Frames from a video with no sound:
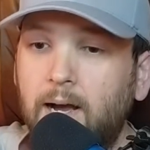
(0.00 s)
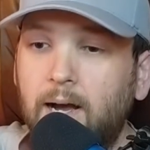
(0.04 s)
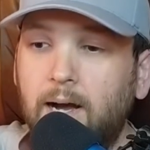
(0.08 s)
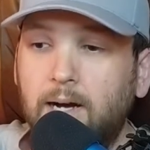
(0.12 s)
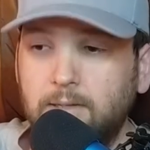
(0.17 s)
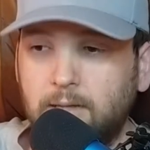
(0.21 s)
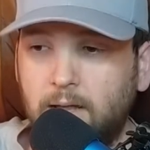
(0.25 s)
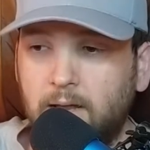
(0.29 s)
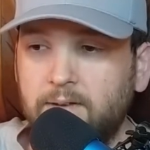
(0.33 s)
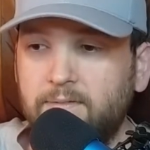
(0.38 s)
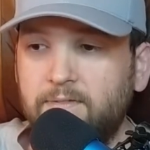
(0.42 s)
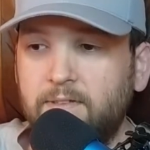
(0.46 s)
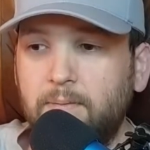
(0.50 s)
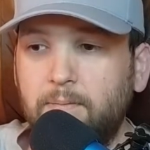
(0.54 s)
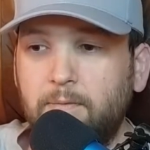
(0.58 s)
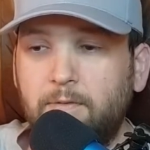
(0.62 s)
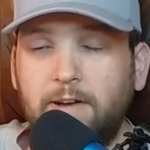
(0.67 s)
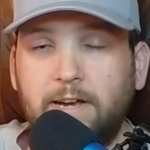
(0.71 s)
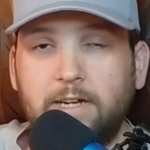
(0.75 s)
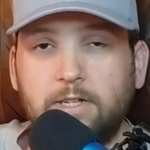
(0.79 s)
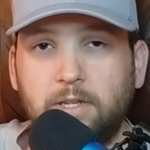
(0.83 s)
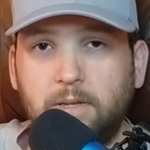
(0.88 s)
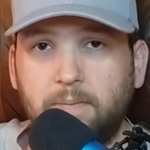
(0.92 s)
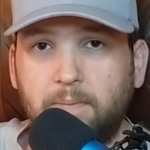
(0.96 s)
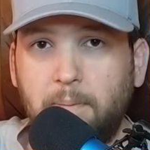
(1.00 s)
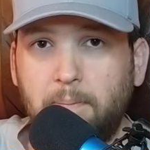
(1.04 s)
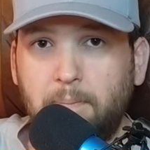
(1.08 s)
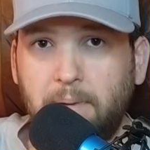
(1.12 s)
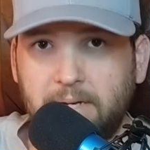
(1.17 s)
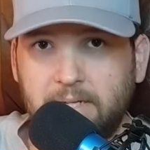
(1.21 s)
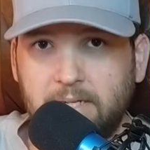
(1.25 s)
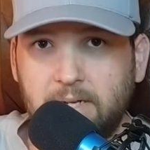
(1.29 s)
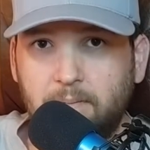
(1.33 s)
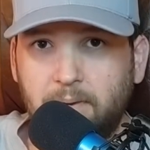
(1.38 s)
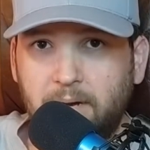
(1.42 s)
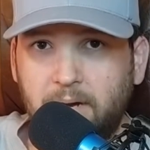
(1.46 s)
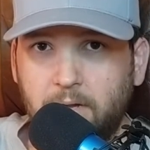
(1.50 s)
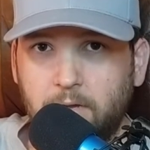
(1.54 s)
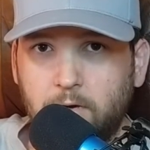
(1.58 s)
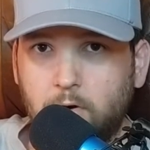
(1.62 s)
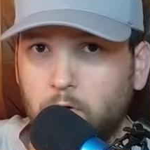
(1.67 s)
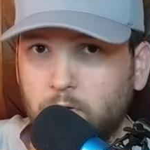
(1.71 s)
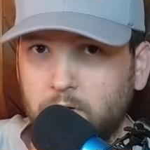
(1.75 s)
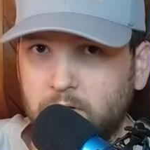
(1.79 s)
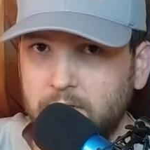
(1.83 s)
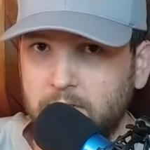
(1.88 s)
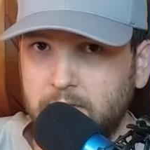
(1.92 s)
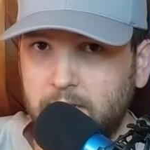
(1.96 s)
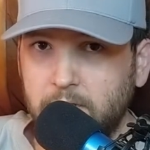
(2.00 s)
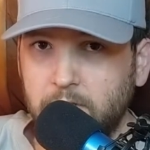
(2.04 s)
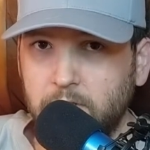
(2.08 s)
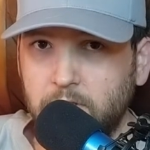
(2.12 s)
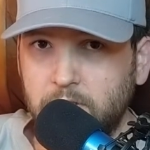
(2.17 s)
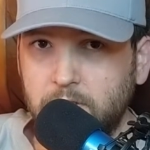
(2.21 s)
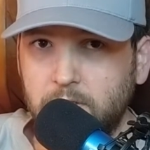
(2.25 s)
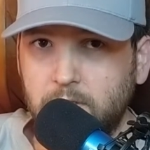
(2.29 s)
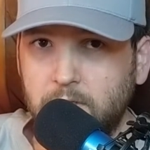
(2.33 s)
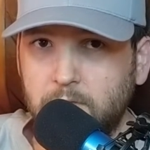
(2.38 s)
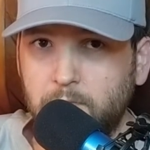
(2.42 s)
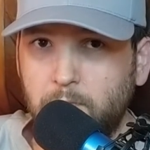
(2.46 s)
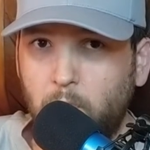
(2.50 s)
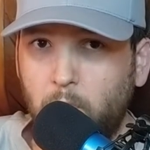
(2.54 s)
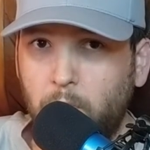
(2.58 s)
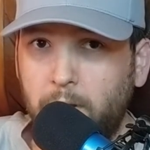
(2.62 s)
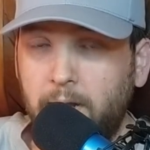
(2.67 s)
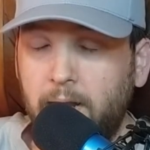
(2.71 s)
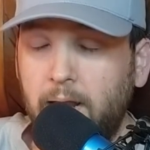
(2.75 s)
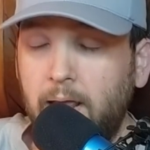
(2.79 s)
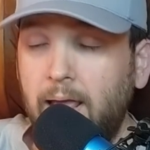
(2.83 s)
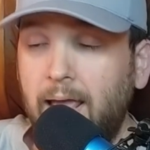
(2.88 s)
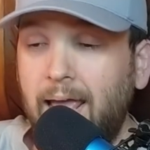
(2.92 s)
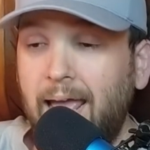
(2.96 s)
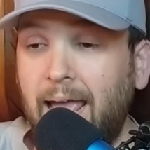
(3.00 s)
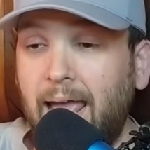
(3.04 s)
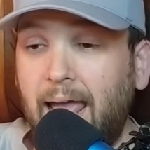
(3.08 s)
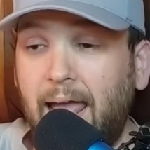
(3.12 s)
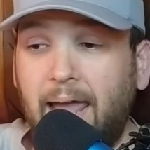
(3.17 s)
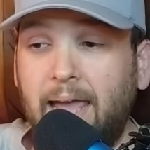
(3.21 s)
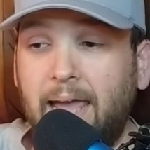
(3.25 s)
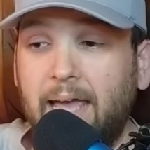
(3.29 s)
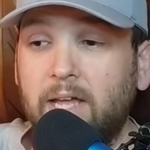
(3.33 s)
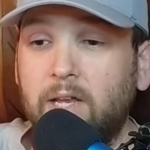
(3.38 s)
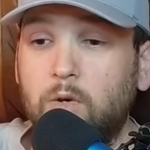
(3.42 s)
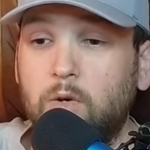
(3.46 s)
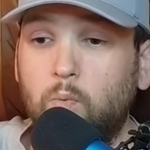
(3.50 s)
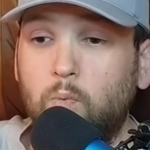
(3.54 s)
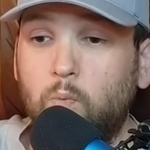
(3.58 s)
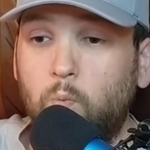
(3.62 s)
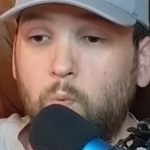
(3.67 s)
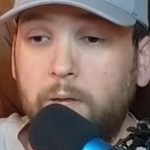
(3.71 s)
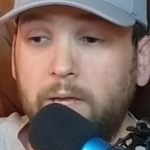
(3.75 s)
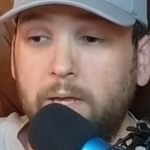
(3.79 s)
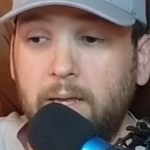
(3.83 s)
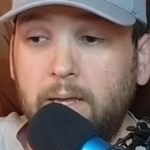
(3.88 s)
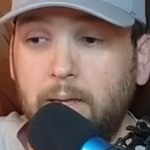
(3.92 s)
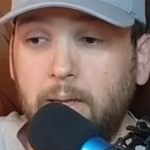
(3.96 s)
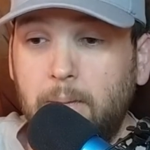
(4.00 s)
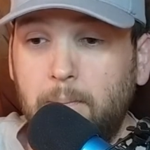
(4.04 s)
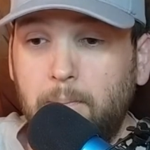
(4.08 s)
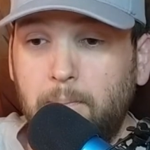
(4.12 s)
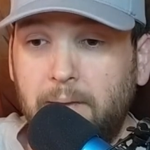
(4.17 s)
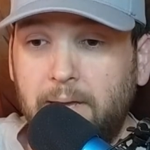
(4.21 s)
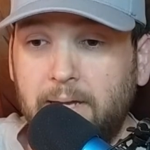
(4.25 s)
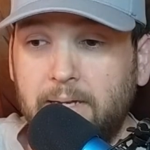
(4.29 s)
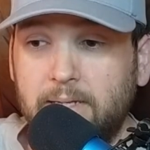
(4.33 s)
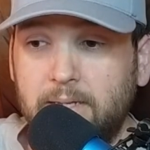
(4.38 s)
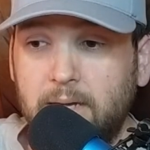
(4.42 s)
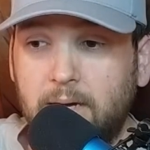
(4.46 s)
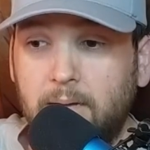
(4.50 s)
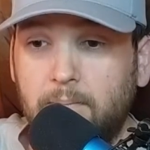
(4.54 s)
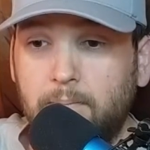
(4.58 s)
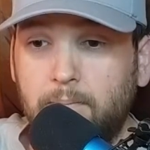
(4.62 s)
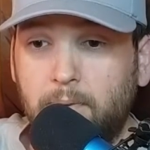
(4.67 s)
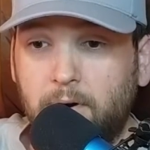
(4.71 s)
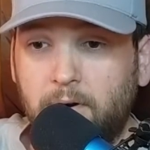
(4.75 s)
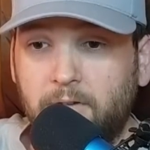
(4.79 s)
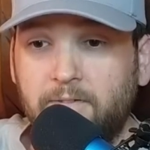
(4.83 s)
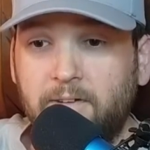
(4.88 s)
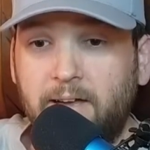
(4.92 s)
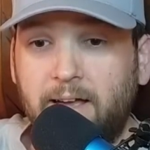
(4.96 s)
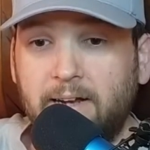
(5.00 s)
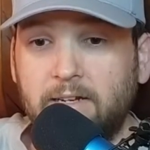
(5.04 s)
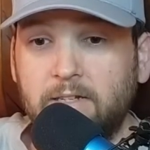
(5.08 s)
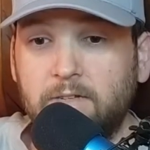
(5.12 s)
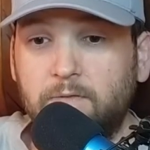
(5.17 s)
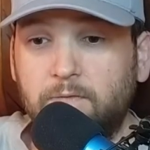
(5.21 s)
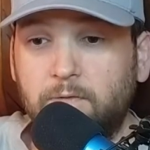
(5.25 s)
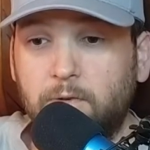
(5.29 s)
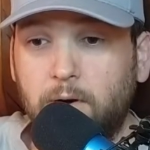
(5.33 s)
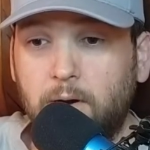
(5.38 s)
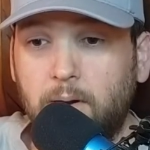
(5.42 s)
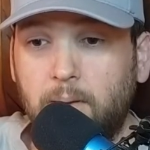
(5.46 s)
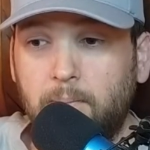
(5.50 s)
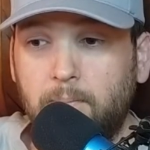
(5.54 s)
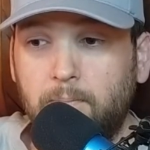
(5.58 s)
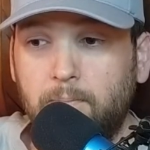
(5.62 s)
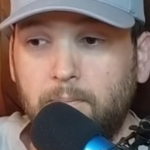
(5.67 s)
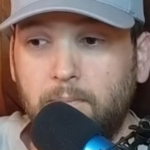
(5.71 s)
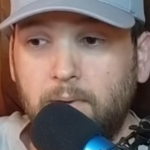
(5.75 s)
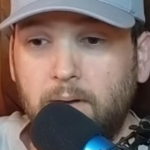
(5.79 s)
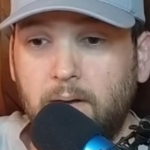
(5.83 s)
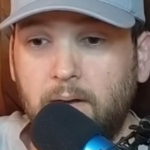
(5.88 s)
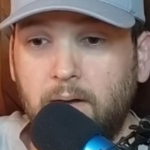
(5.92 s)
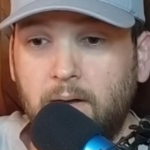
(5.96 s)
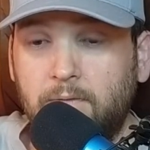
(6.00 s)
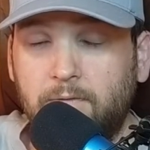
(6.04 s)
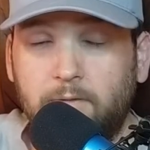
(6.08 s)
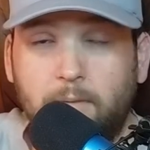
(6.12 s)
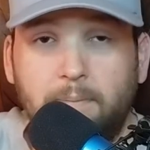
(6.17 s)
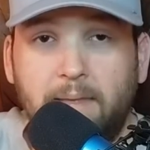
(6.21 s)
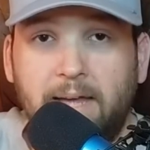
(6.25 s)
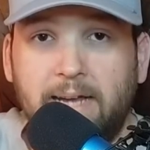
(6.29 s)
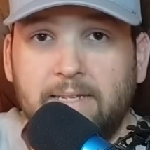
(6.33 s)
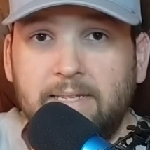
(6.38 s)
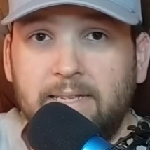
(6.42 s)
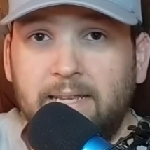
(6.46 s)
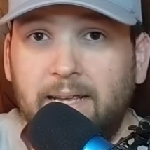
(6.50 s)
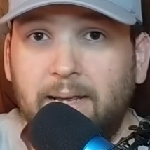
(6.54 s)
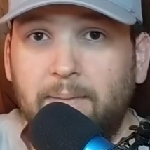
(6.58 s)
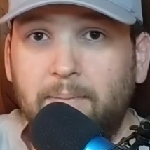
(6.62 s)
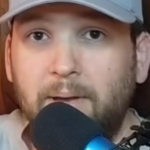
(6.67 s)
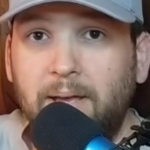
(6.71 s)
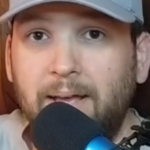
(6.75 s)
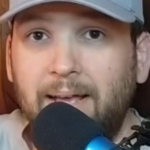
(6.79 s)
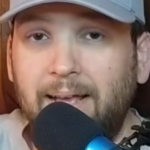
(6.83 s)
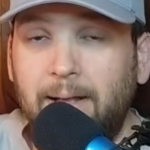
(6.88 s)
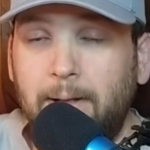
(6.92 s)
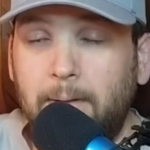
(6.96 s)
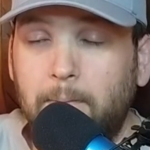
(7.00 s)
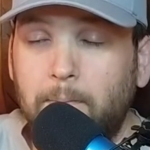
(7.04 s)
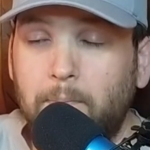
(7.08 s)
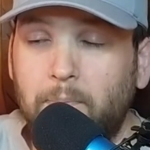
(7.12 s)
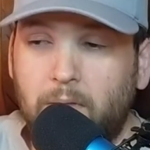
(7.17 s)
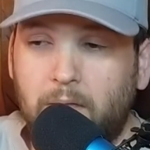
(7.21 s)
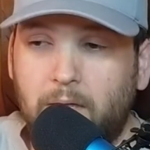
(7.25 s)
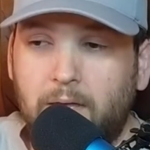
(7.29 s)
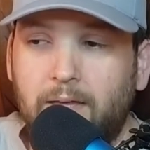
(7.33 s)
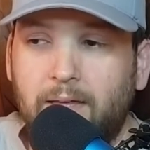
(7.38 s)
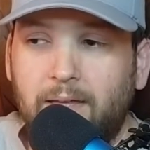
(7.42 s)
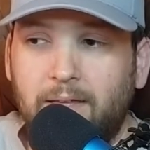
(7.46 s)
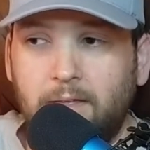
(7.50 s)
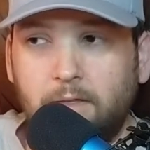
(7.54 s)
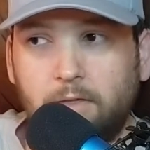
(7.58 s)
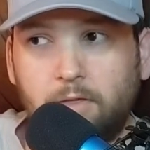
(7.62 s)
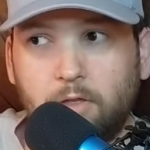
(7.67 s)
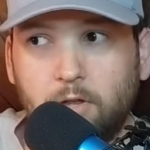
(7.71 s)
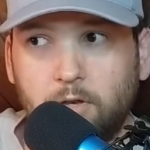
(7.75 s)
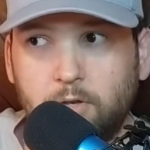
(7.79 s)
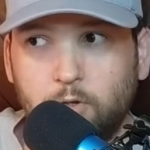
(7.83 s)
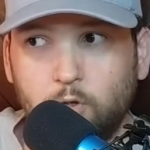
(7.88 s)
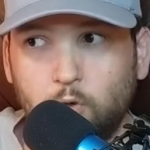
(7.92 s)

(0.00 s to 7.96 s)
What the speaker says: A lot of them have actually been picked up by other organizations at this point, and we picked up Perfect from that team. The